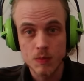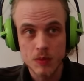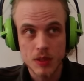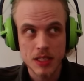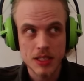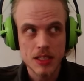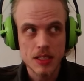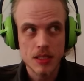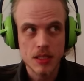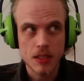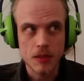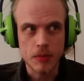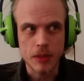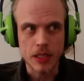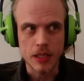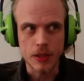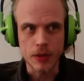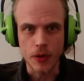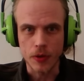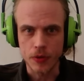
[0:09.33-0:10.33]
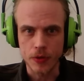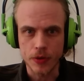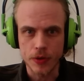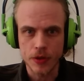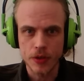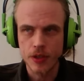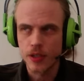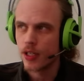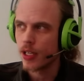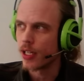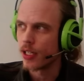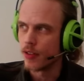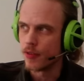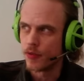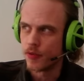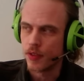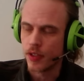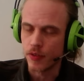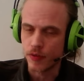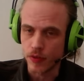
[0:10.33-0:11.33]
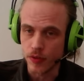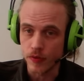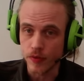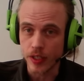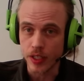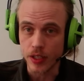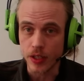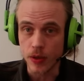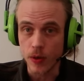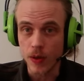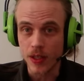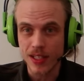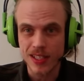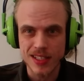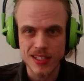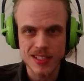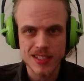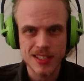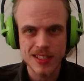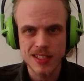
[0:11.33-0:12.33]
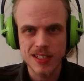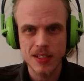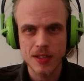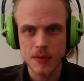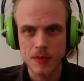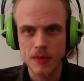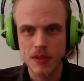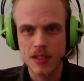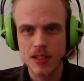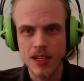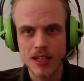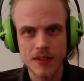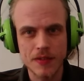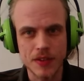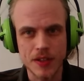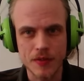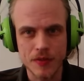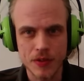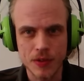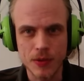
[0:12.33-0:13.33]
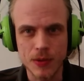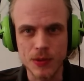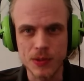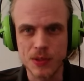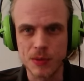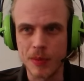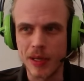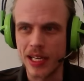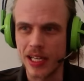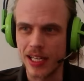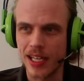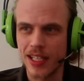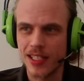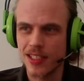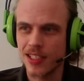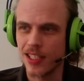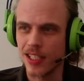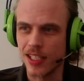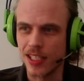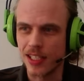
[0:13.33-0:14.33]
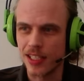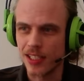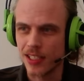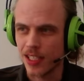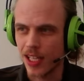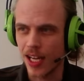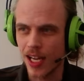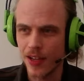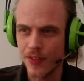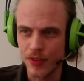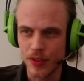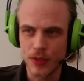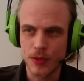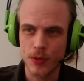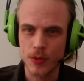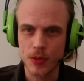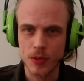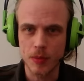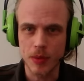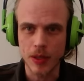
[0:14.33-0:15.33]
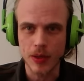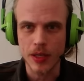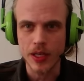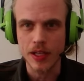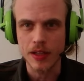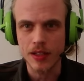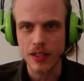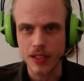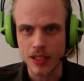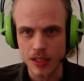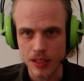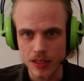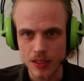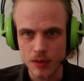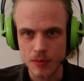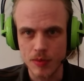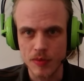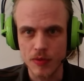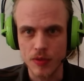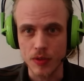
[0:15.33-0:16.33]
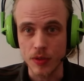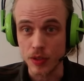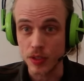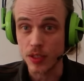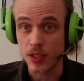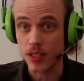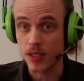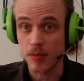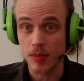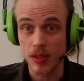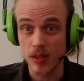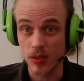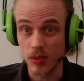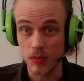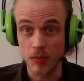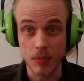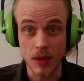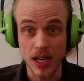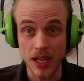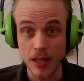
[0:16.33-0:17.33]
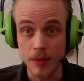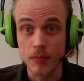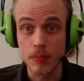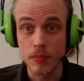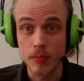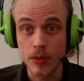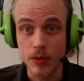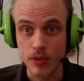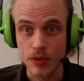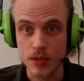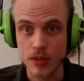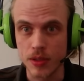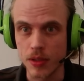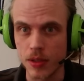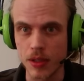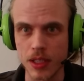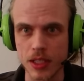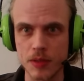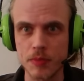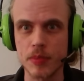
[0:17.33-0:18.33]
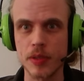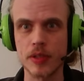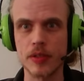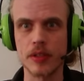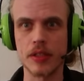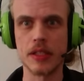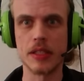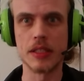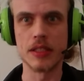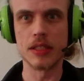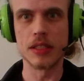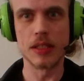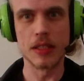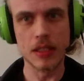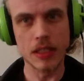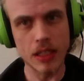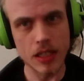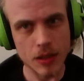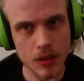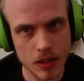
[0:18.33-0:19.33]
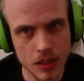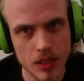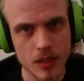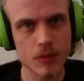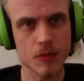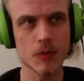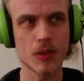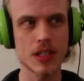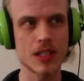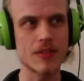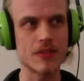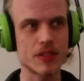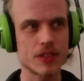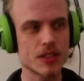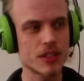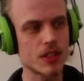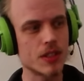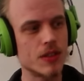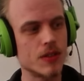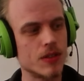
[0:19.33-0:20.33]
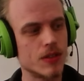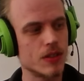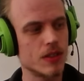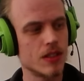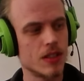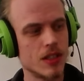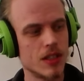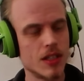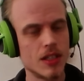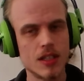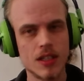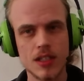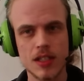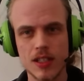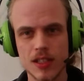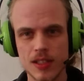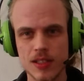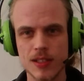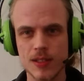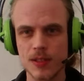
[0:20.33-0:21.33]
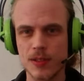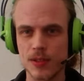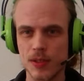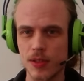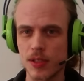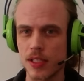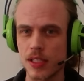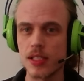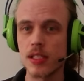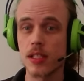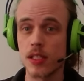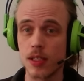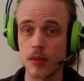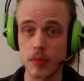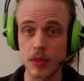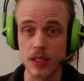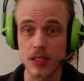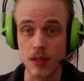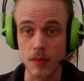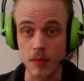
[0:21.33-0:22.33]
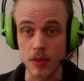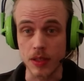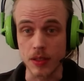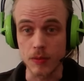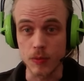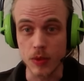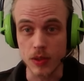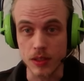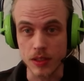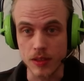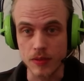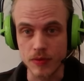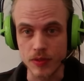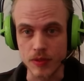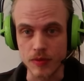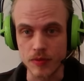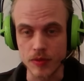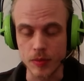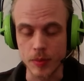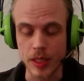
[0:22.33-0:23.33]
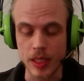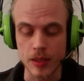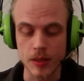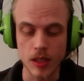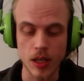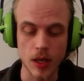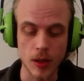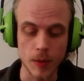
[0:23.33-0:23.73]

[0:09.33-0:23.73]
This is going to be another kind of different video, and this is kind of difficult to make actually, because I haven't talked about anything like this before. It's just been all my personal experience and whatever. So this is going to be something well different for me.